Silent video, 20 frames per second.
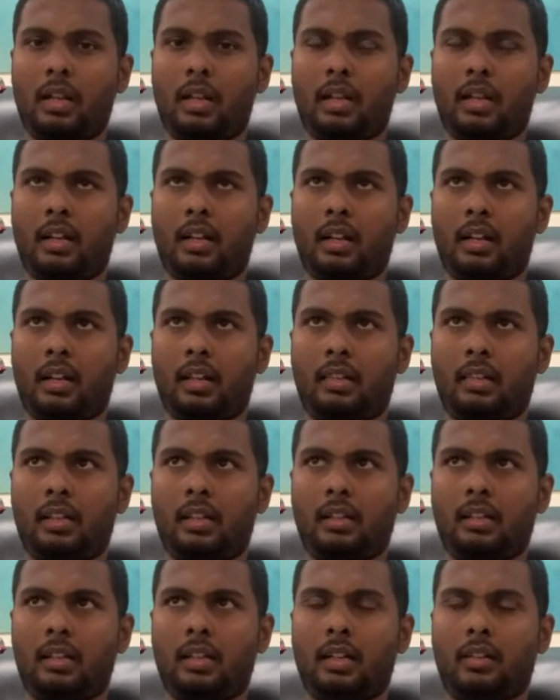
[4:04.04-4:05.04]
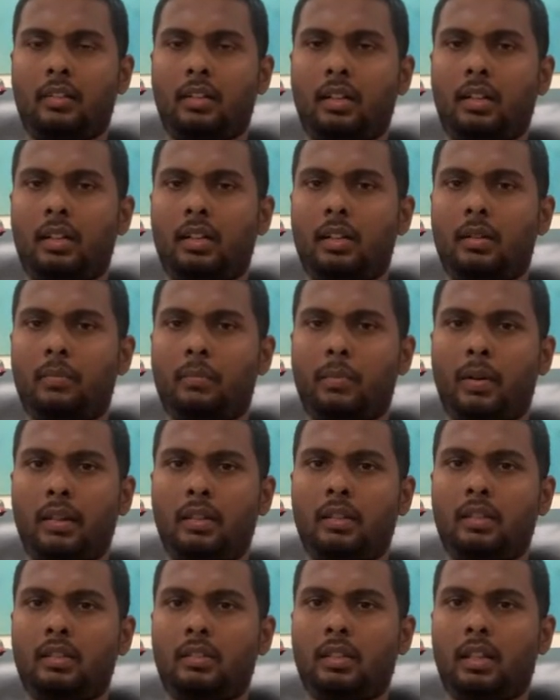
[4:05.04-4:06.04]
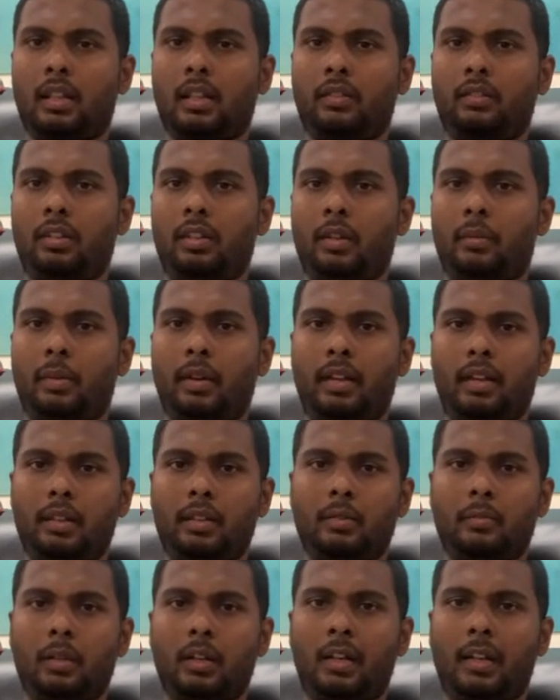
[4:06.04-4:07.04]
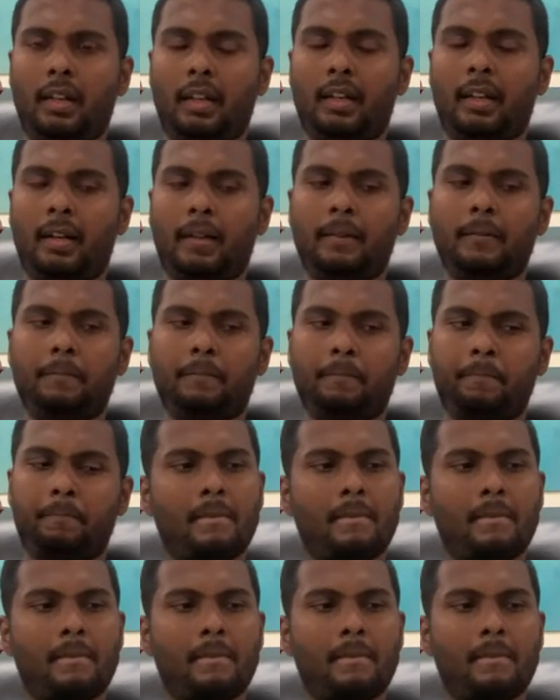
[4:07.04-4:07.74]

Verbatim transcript: the same amount of blood cells after 72 hours.